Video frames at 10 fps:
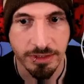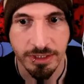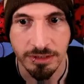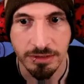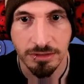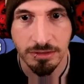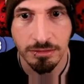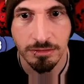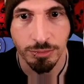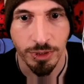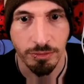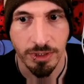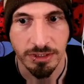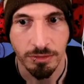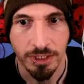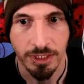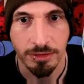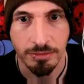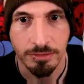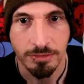everything's pretty crazy right
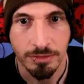now.